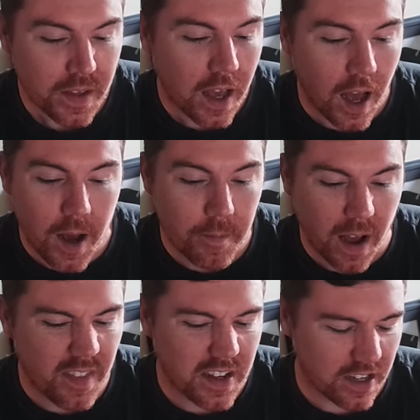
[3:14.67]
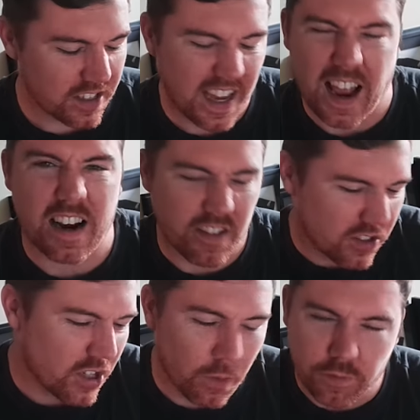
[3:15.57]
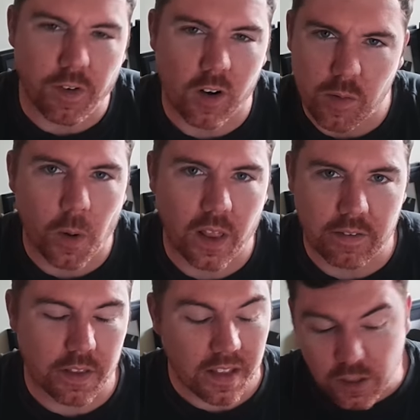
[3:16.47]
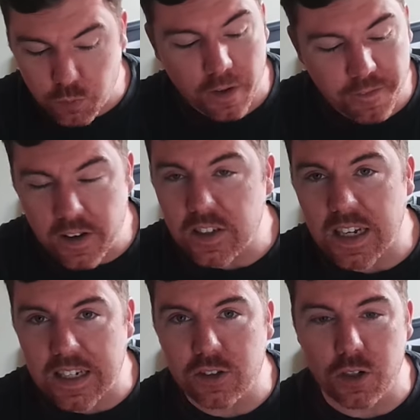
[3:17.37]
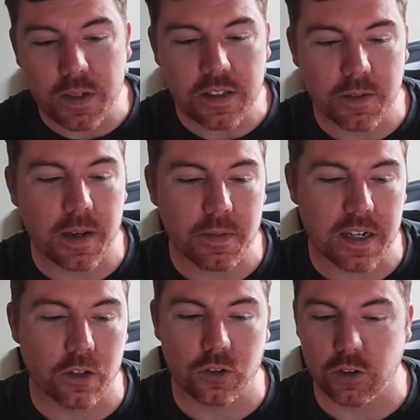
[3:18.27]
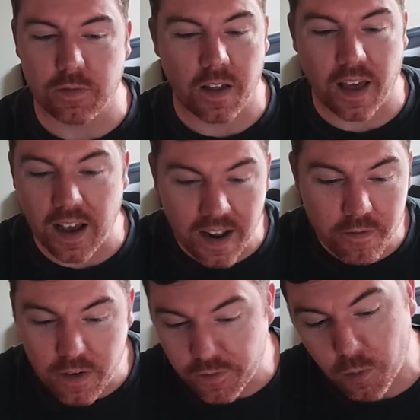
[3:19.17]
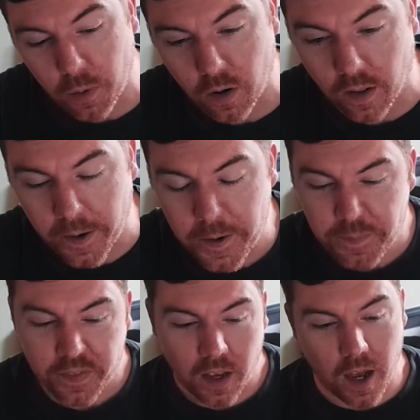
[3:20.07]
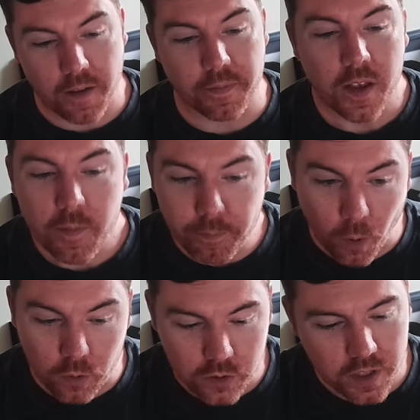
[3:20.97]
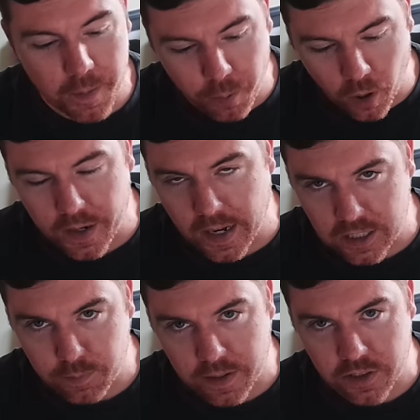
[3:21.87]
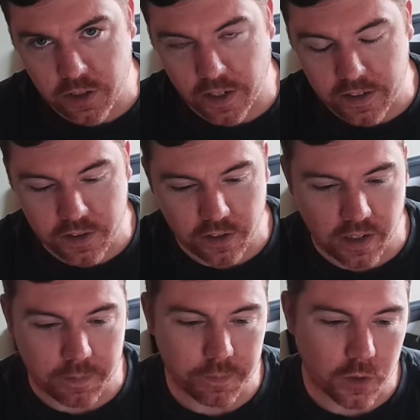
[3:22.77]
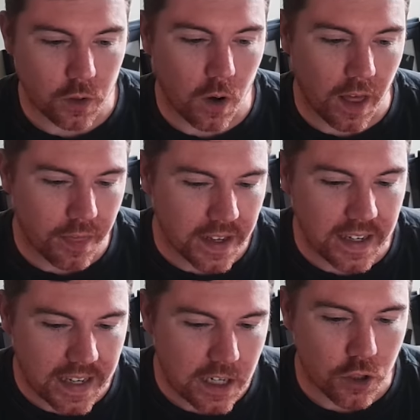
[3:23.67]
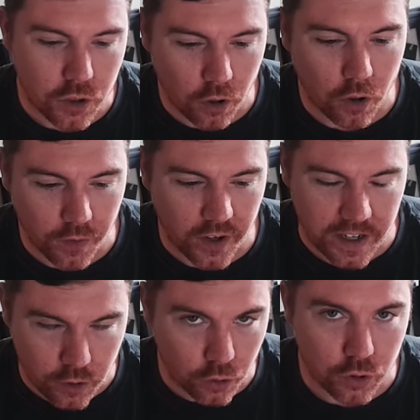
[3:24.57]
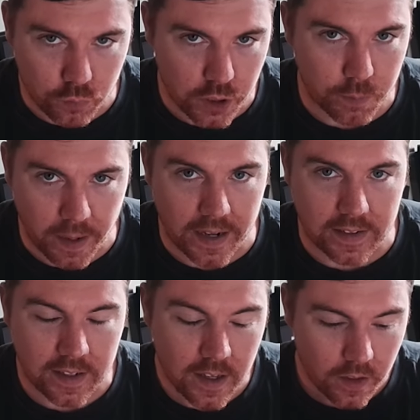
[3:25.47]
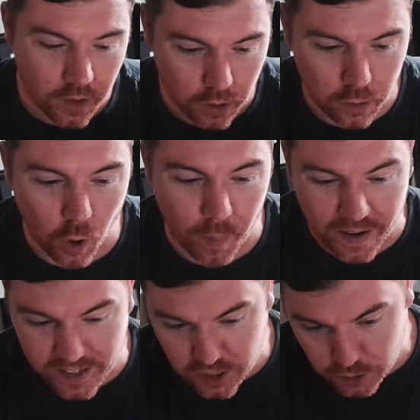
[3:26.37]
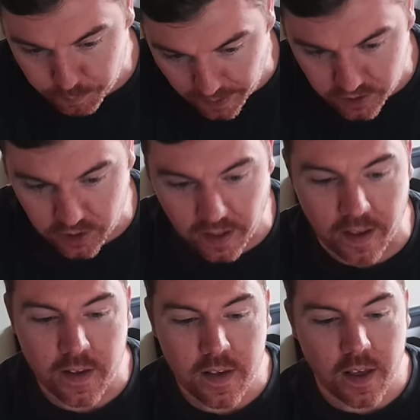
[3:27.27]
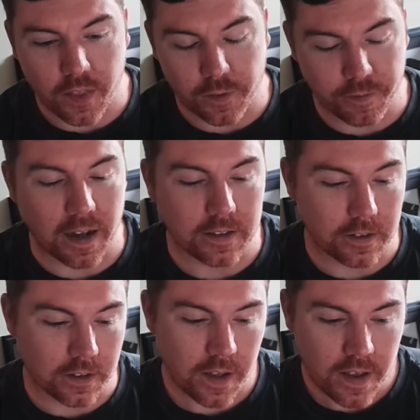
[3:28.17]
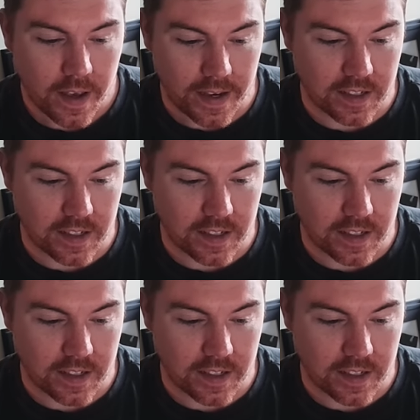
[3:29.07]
And then you just get angry, so you unfollow him all and everything. That's what it feels like he's doing to me when he does stuff like that. And every footballer. But he put a nice message on Instagram. So I think he showed that he does respect the club and especially the fans. He